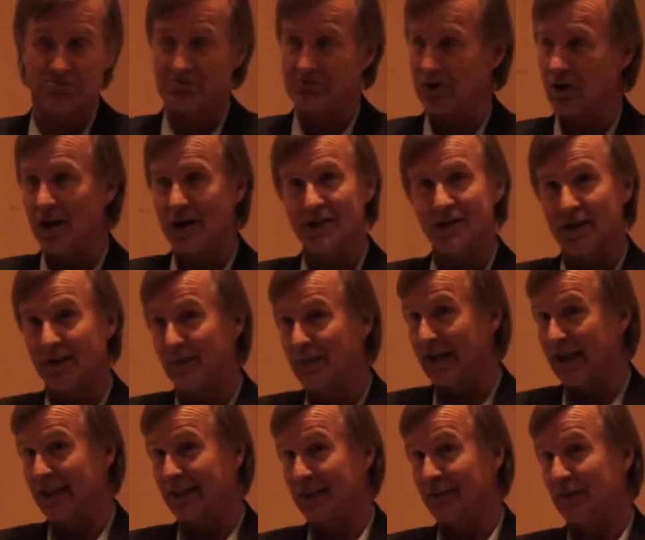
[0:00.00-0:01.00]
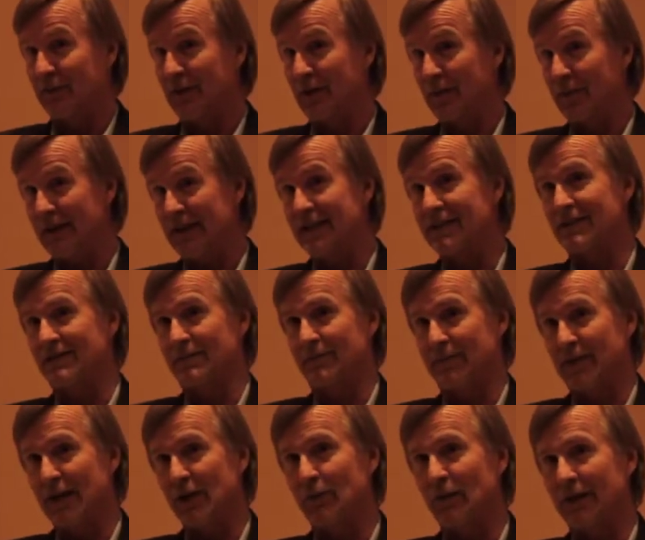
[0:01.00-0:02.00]
cost competitive with a
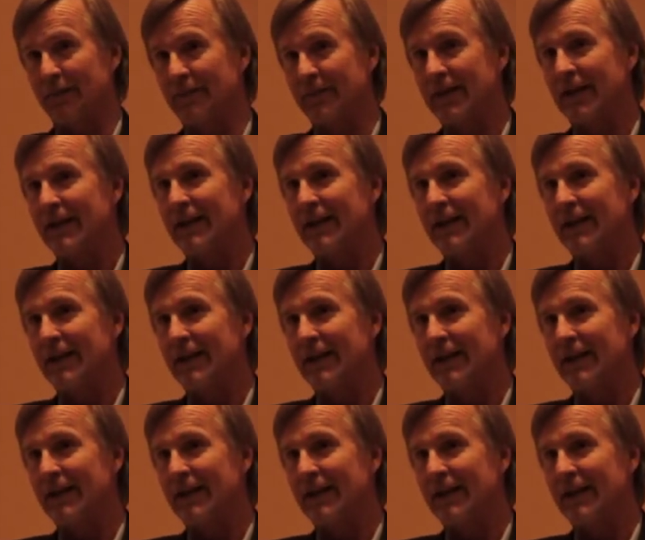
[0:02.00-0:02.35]
big one.